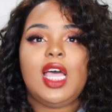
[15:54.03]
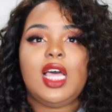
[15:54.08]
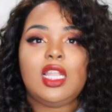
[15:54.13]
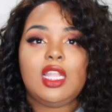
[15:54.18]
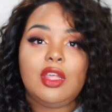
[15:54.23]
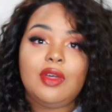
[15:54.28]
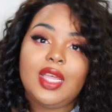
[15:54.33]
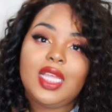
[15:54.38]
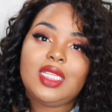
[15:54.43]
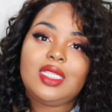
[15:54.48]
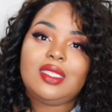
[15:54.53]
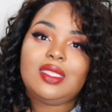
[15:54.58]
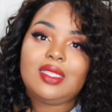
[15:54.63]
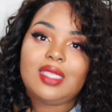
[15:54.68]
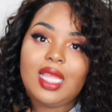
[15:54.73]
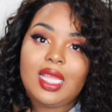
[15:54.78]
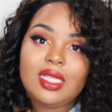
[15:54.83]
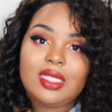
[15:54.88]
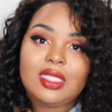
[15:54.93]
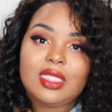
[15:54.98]
a little
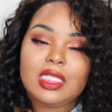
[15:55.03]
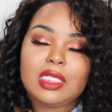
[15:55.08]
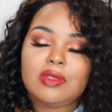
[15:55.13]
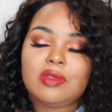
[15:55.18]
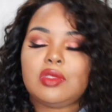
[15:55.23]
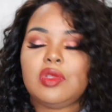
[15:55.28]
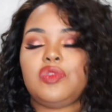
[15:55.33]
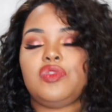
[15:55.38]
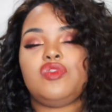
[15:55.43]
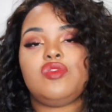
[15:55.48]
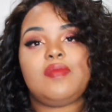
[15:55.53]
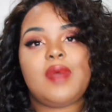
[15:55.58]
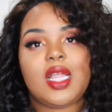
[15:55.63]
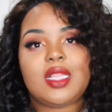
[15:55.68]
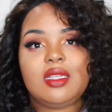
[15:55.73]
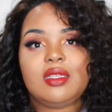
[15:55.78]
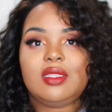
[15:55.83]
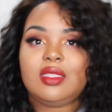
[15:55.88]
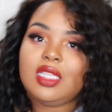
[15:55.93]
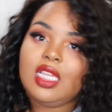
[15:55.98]
excessive. So you
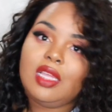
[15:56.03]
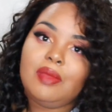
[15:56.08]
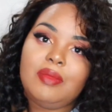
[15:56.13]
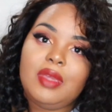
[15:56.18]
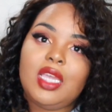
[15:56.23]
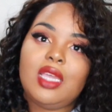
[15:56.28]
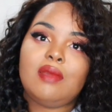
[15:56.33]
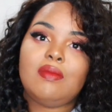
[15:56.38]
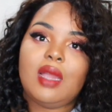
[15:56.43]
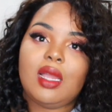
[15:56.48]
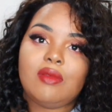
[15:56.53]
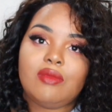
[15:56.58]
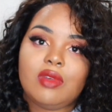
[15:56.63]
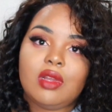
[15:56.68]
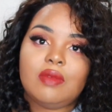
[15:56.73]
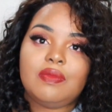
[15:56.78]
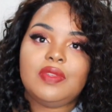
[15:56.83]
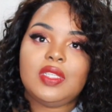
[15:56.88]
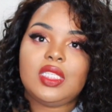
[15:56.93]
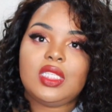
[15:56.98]
about to see me in my
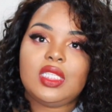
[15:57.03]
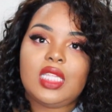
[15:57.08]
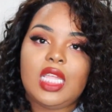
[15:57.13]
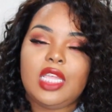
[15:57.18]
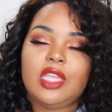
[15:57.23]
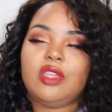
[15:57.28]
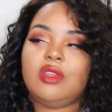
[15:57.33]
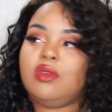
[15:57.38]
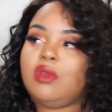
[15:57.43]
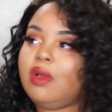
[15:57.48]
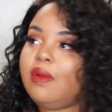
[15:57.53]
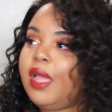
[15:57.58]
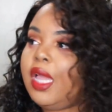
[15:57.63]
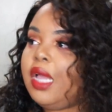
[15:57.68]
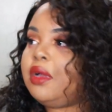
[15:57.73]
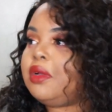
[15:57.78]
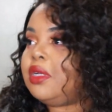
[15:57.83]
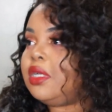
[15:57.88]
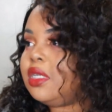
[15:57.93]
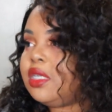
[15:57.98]
roughest state. You know
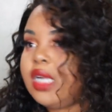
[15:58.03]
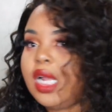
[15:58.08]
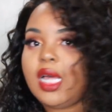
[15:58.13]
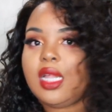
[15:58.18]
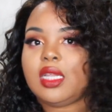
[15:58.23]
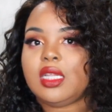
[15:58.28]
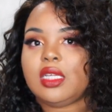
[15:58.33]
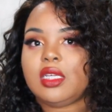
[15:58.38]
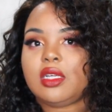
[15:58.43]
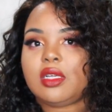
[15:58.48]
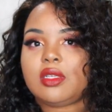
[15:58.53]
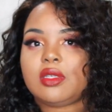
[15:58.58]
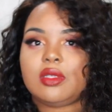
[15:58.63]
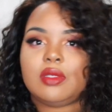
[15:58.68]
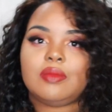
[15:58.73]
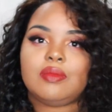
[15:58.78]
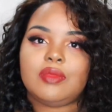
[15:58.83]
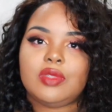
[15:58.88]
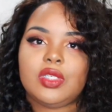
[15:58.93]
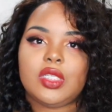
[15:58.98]
how good I look,
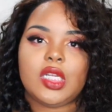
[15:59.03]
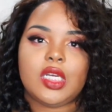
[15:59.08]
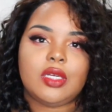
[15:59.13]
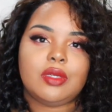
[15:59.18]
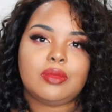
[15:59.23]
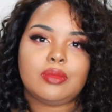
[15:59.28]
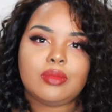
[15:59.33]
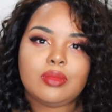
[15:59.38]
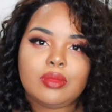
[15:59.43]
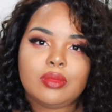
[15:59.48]
you know.